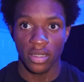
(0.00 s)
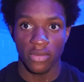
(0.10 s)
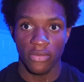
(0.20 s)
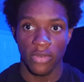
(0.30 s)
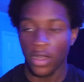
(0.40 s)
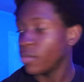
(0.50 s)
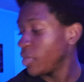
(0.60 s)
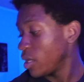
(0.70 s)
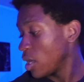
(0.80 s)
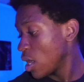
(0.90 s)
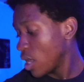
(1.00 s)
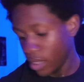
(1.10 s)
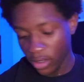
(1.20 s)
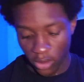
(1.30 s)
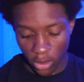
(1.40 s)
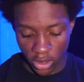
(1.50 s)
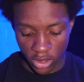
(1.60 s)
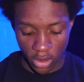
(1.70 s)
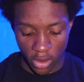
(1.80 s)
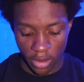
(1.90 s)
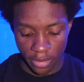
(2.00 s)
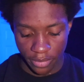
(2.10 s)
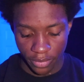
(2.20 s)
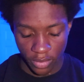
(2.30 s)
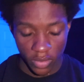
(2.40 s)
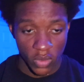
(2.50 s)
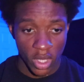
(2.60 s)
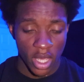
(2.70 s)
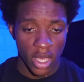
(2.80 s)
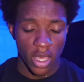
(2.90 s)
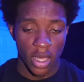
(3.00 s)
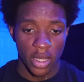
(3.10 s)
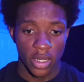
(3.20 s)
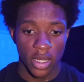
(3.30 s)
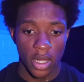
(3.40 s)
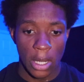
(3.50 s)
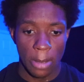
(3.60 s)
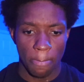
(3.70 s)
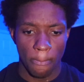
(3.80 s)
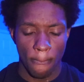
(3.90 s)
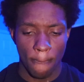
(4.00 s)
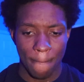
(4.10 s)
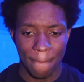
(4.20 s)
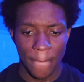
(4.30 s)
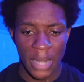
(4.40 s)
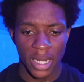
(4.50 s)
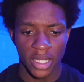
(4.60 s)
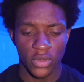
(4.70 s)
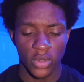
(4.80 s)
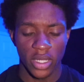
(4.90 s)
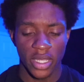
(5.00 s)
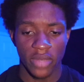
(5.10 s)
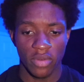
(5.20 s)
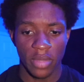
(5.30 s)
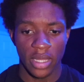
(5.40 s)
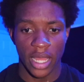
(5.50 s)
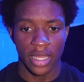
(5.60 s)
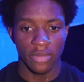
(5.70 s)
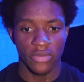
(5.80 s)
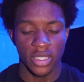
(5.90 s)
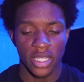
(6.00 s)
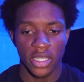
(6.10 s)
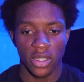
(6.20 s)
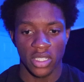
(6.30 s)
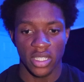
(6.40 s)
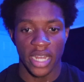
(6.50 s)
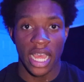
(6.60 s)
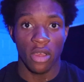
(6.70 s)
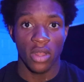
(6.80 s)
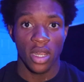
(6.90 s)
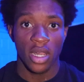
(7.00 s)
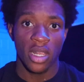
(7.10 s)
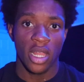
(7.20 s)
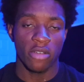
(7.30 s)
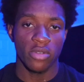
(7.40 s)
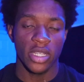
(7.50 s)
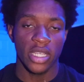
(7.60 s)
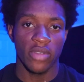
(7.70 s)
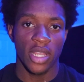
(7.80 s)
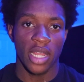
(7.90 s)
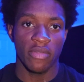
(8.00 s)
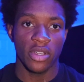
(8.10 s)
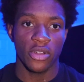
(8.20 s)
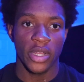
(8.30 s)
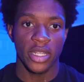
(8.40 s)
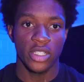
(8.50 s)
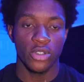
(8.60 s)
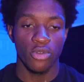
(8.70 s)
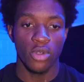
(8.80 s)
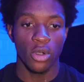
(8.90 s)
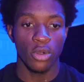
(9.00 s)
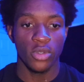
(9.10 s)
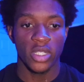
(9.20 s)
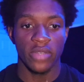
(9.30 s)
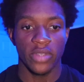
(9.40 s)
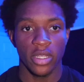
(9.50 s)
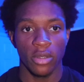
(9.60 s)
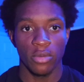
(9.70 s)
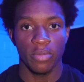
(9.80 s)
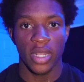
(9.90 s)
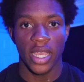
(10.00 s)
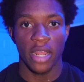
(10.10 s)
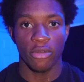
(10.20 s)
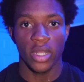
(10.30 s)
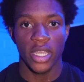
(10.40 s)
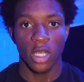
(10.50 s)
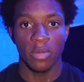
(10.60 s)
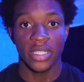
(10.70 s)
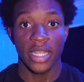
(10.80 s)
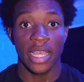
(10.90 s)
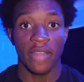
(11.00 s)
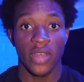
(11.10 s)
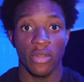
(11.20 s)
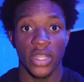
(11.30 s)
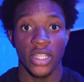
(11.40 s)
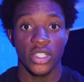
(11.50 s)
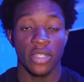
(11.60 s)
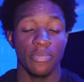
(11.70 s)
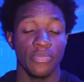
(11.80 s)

Fuck me, talking is hard. And it's really given me like the physique y'all see now. I really give a lot of the credit to Gold's, even though Planet really helped set that foundation.